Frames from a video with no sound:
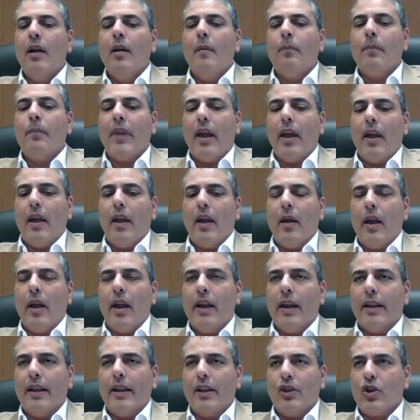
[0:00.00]

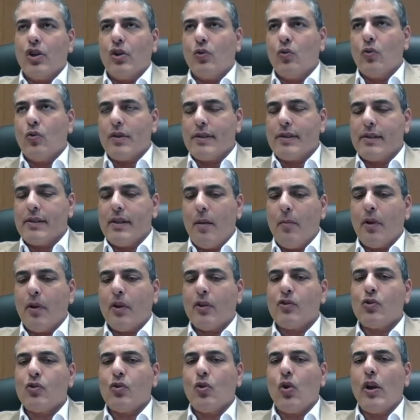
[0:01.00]
in addition to systemic
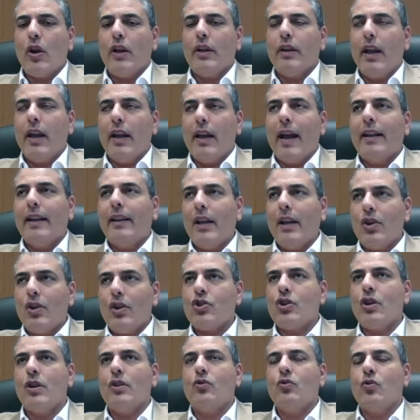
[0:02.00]
steroid, in
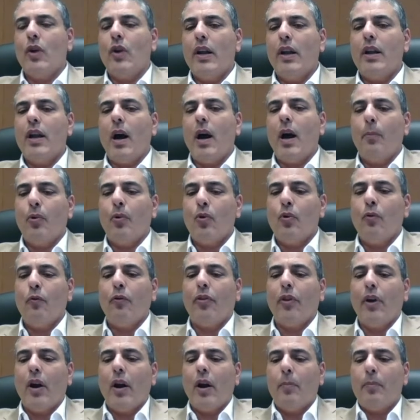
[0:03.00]
addition to any
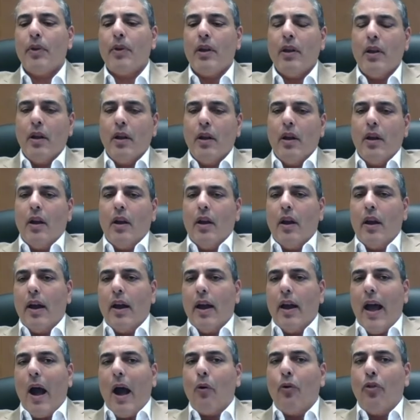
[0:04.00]
approved therapy
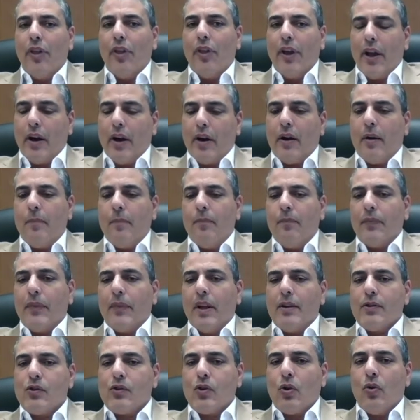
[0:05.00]
out there.
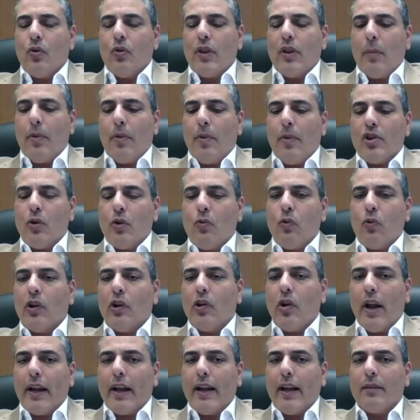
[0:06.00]
So the patient will
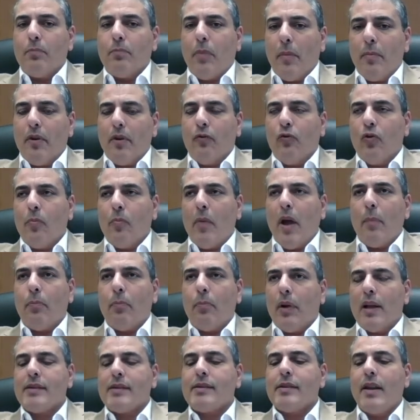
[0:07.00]
going to get
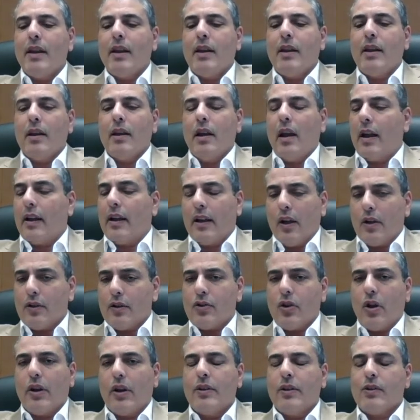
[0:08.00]
Pamrevlumab plus any like
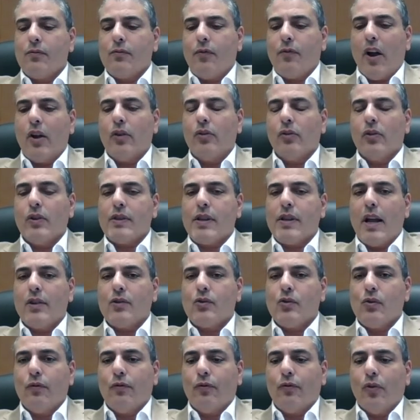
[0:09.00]
Exonodus, Vyondys,
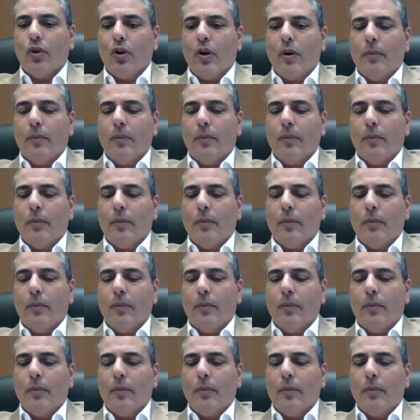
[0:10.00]
and so forth.